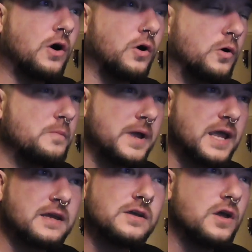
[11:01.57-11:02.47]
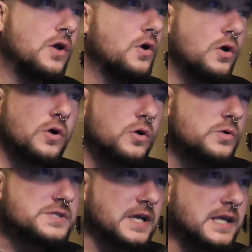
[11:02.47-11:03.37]
Oh man.
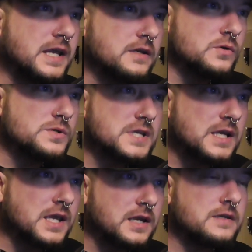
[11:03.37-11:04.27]
Who's gonna get it? Who's gonna get